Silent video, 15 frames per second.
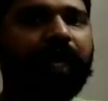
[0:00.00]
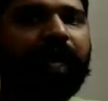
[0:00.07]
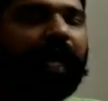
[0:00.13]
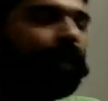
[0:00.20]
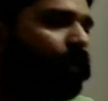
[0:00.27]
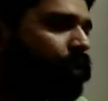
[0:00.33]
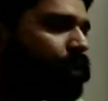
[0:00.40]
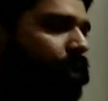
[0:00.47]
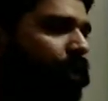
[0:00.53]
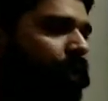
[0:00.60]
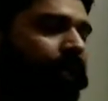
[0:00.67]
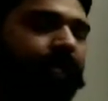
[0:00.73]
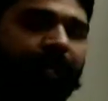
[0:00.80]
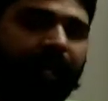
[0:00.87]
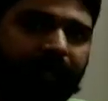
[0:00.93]
And also
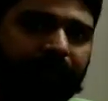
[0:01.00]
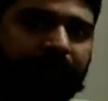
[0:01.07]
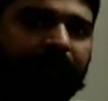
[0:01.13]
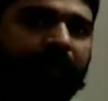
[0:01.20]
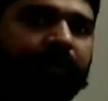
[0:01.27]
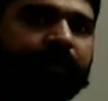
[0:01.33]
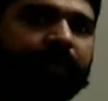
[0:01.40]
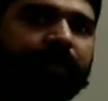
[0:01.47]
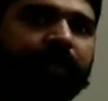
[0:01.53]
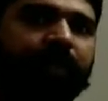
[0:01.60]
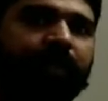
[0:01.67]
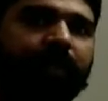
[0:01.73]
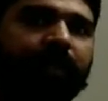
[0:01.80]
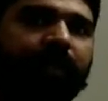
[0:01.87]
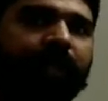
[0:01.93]
in last class
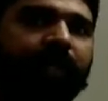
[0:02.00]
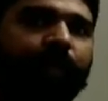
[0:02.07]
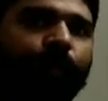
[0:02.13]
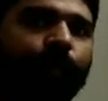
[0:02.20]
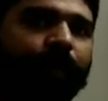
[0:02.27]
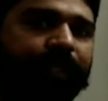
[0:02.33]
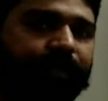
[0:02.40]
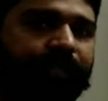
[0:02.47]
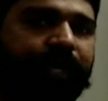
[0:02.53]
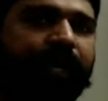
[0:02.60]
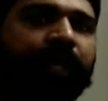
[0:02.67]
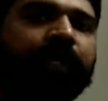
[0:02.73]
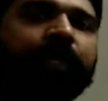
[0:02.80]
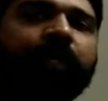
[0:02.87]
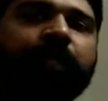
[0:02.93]
we
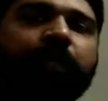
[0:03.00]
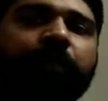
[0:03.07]
said